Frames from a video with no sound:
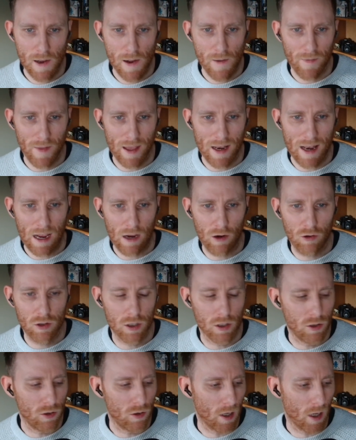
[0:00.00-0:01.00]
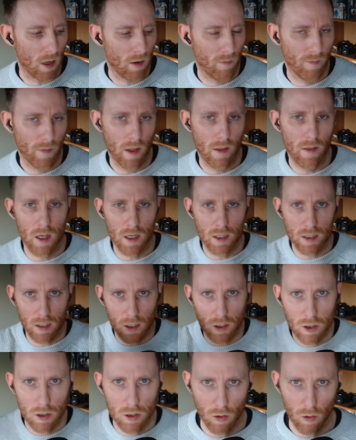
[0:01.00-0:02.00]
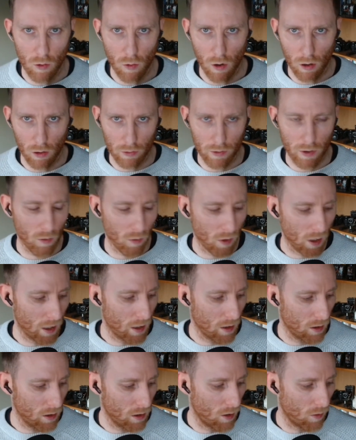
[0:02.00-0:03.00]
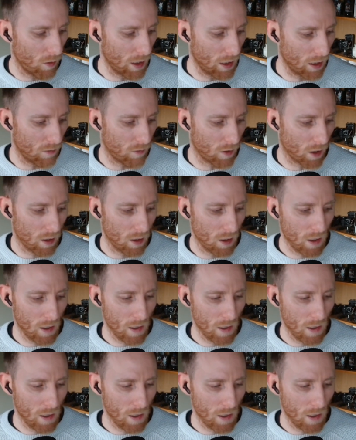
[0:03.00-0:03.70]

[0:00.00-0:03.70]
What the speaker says: and how to do it in this digital world that we live in,